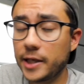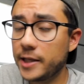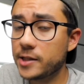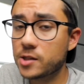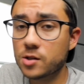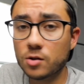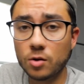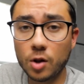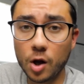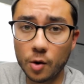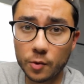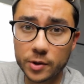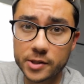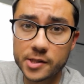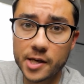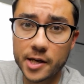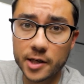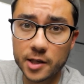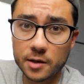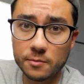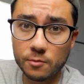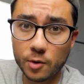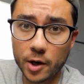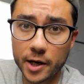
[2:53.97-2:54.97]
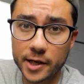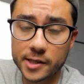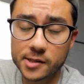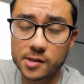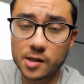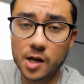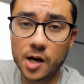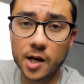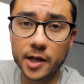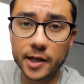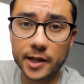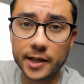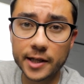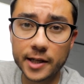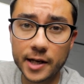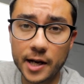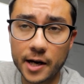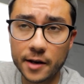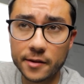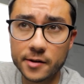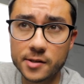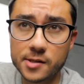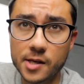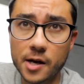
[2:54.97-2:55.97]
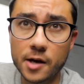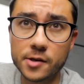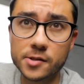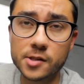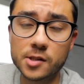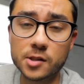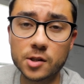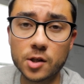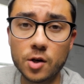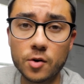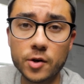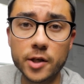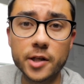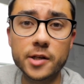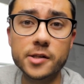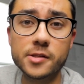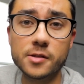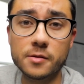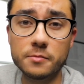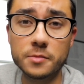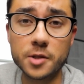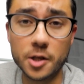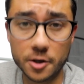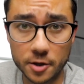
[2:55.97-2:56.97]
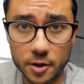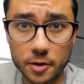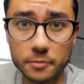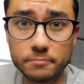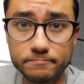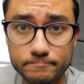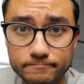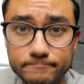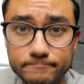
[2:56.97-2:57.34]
And so along with taking breaks, I'm gonna get out of this house and go get us some dinner.